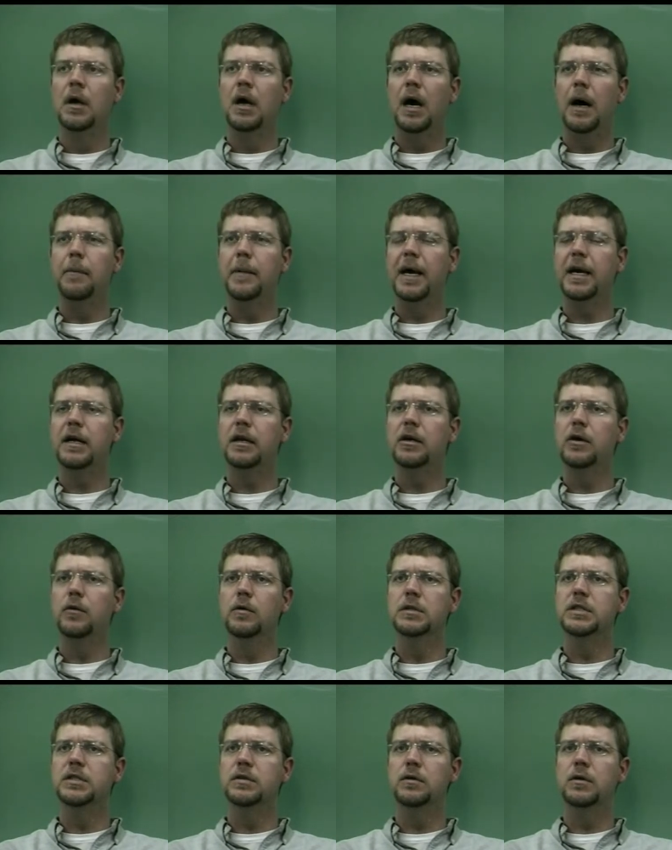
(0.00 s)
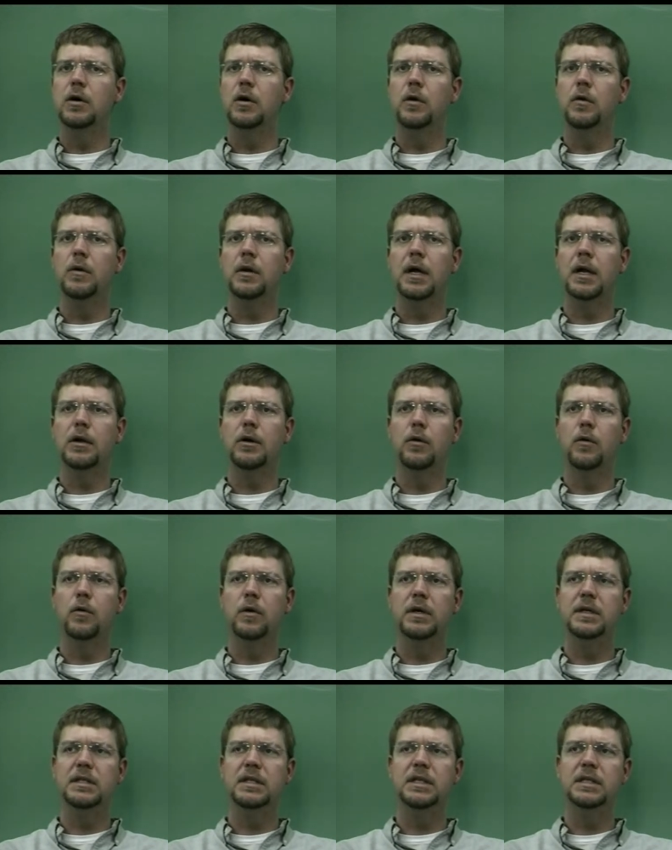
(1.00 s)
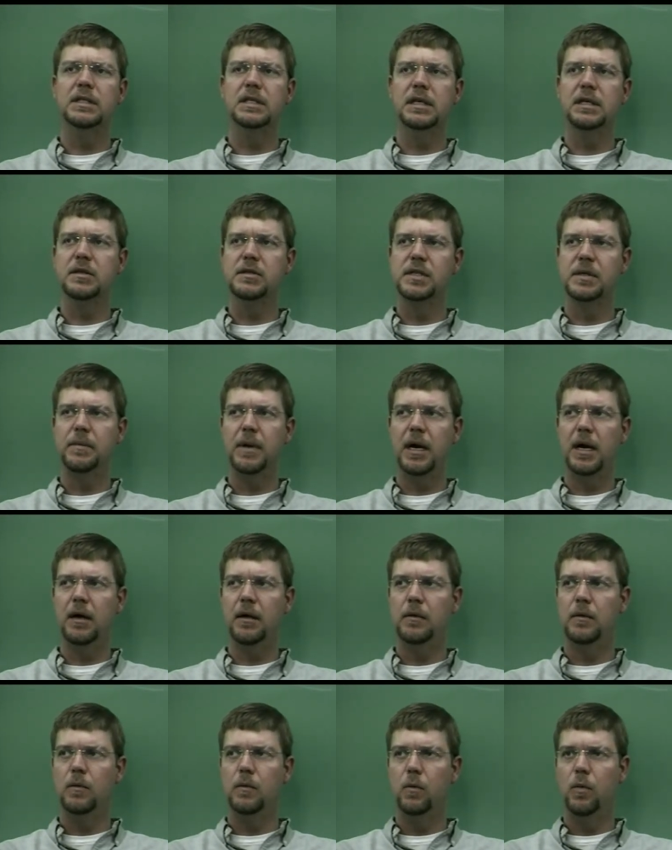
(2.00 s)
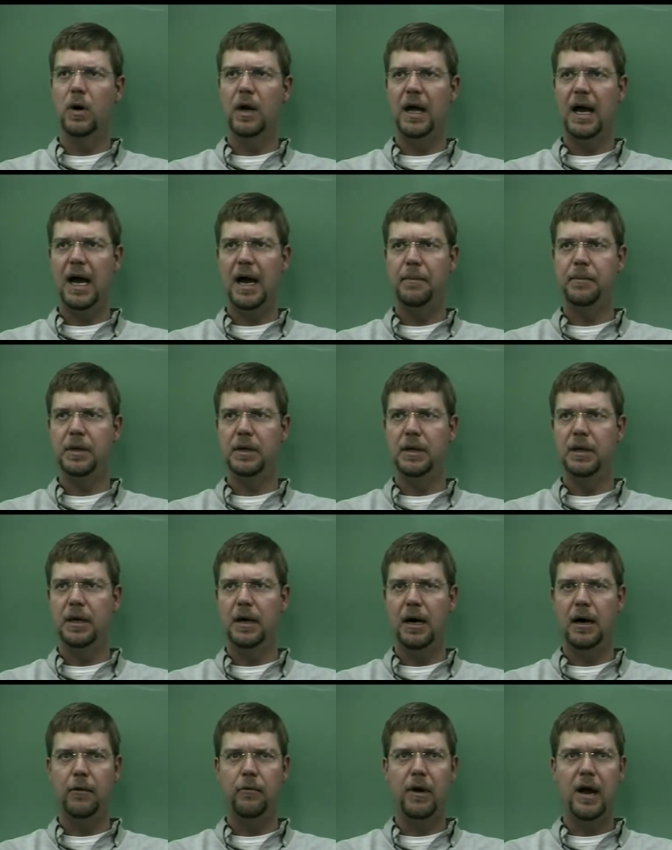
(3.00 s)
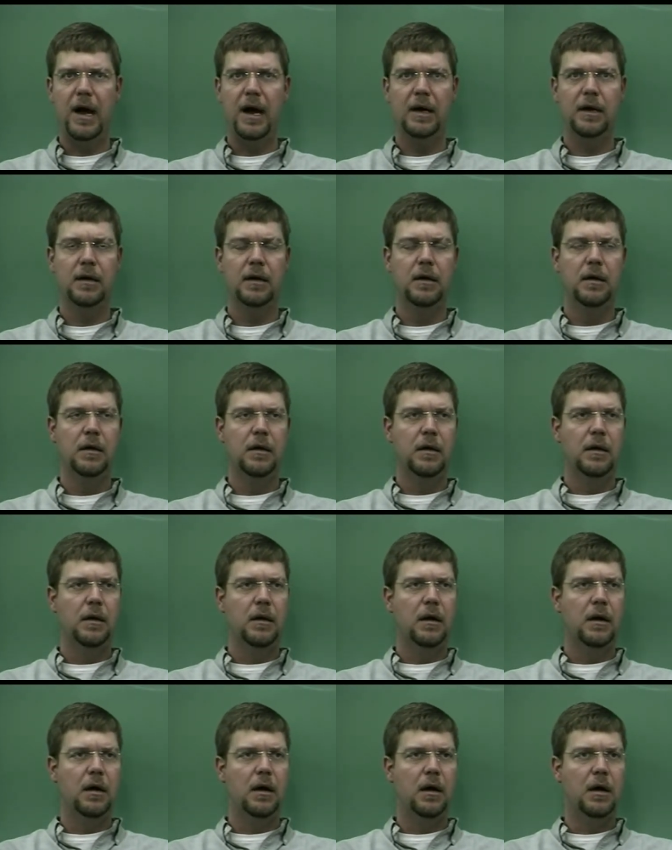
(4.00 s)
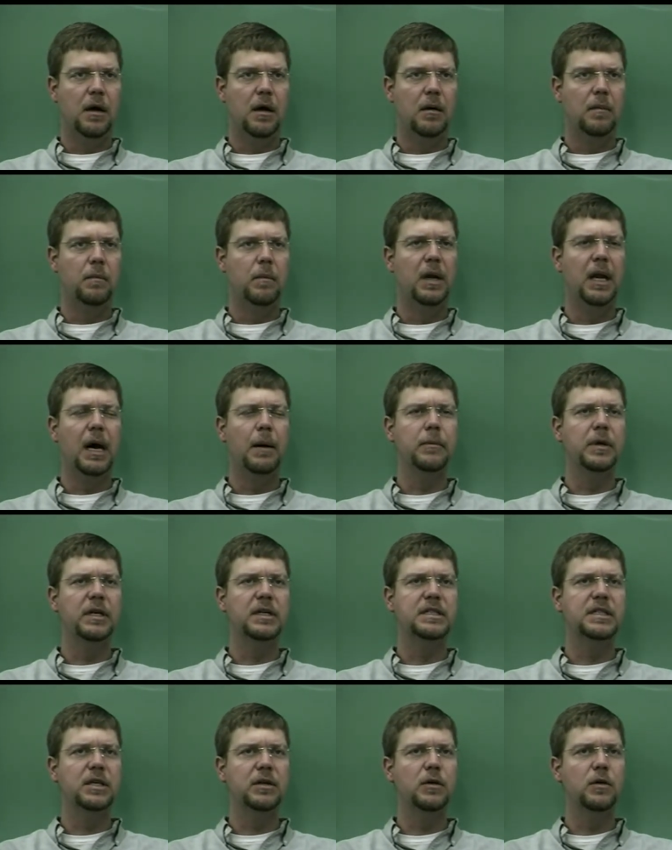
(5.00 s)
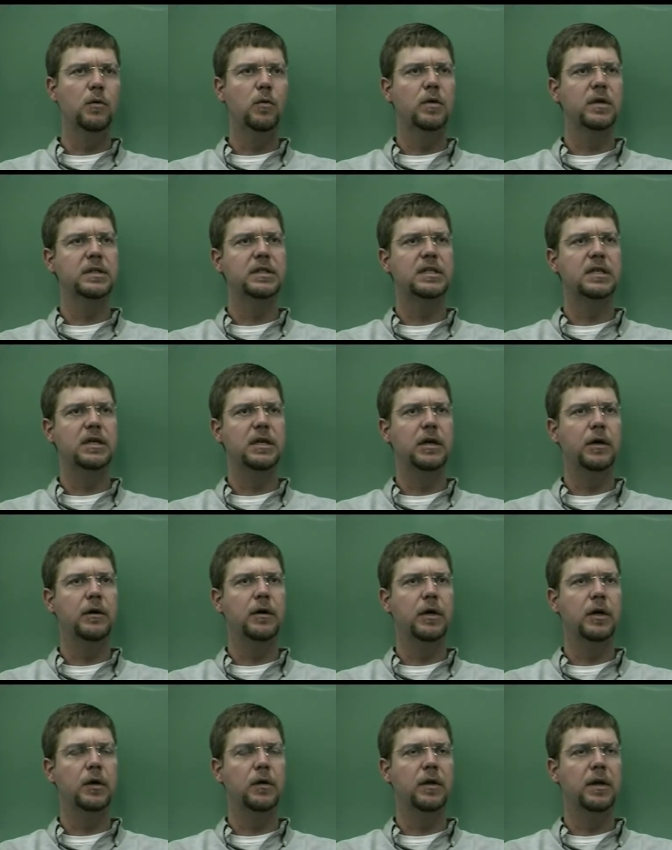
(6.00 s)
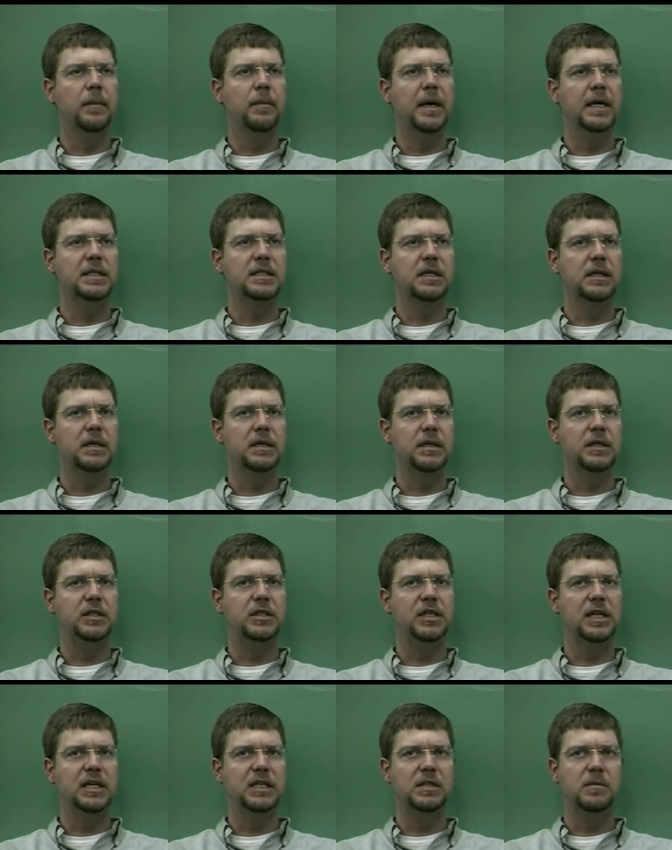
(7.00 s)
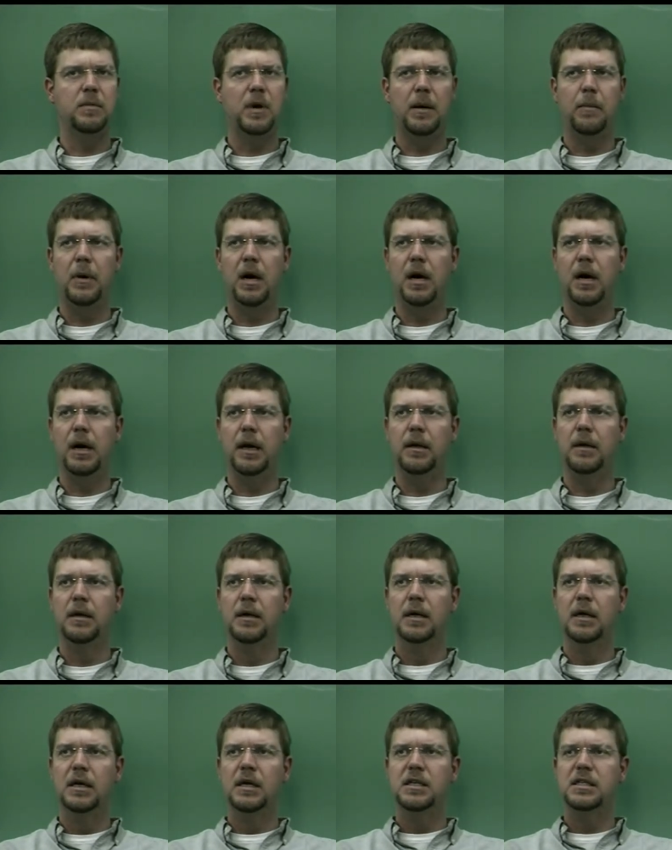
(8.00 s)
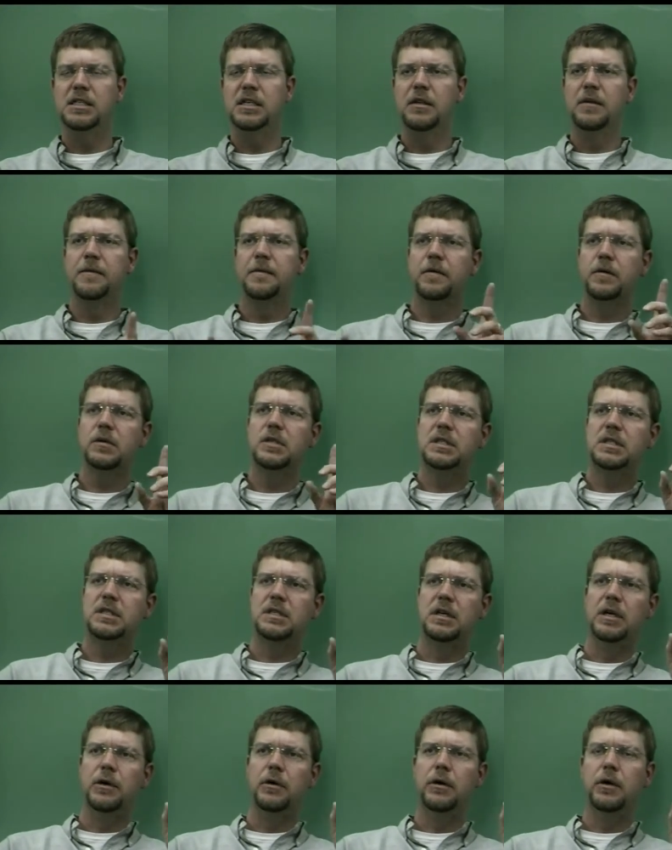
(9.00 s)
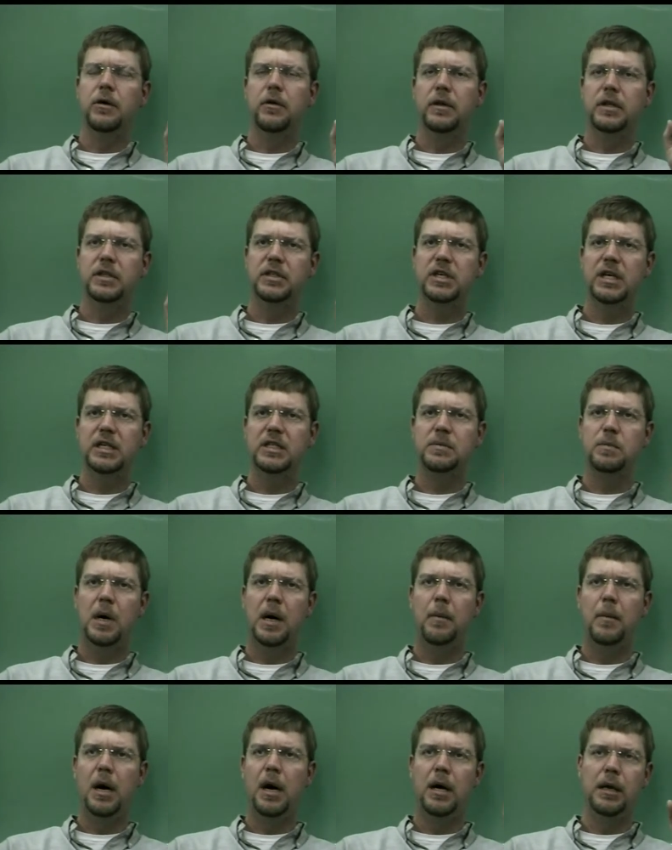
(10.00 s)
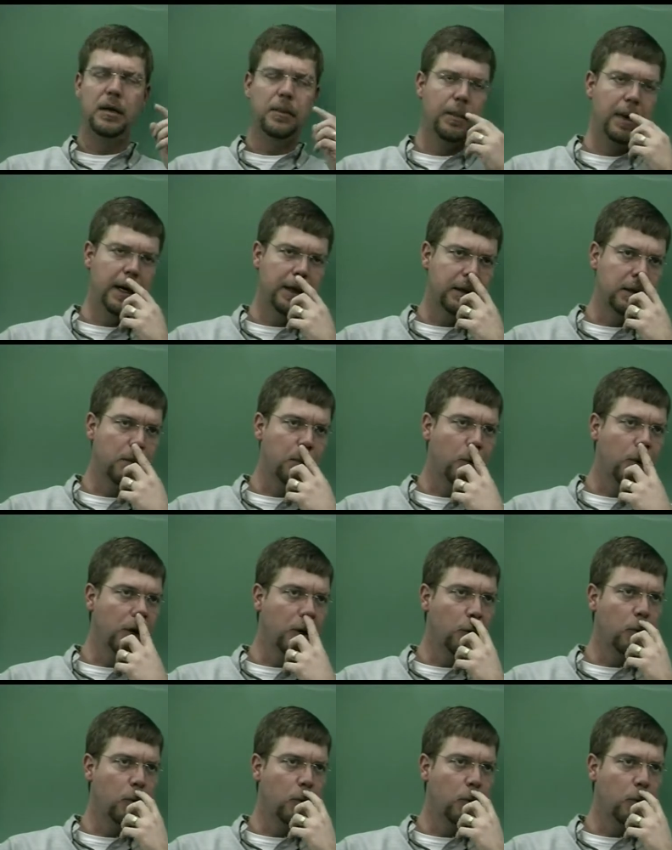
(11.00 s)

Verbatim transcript: I'm not going to go into a whole lot of gory details about what happened in Iraq, um, but I'm going to tell you one scenario that basically changed my mind. See, the first scenario that changed my mind about the Marine